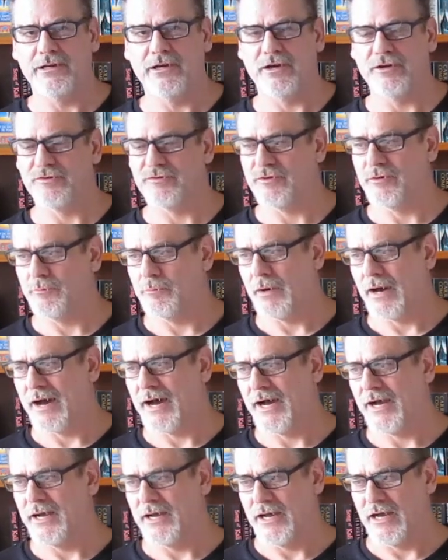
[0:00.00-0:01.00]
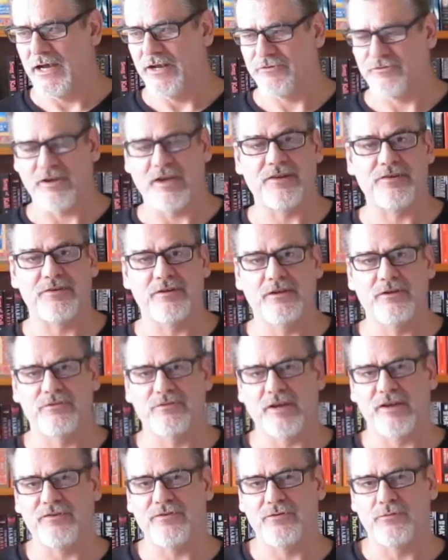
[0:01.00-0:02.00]
hosted by Jason at
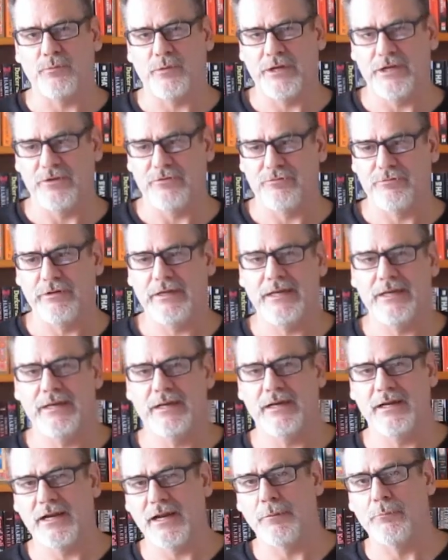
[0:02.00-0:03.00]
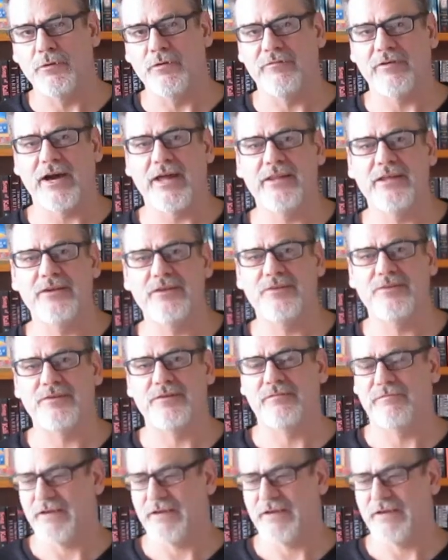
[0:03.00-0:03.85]
Jason Weird's Read and a number of others.